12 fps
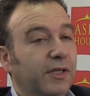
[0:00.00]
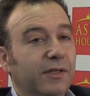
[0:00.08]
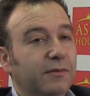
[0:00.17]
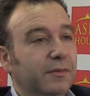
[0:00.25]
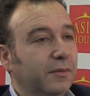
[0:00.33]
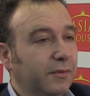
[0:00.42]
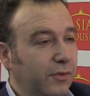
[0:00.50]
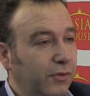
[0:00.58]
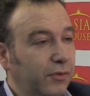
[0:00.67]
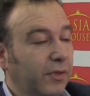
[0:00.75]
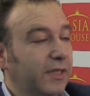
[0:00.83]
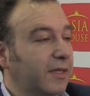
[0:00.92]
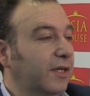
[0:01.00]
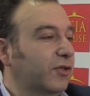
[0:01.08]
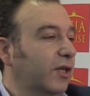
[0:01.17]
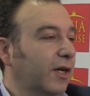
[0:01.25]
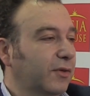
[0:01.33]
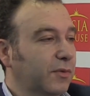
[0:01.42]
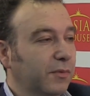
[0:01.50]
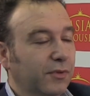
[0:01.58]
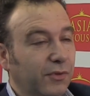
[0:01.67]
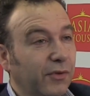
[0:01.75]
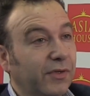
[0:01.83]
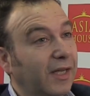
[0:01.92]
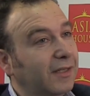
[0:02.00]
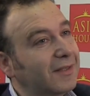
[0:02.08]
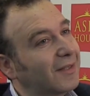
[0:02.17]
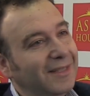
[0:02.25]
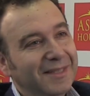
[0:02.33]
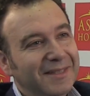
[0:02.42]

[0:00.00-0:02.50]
that you at Asia House would know that.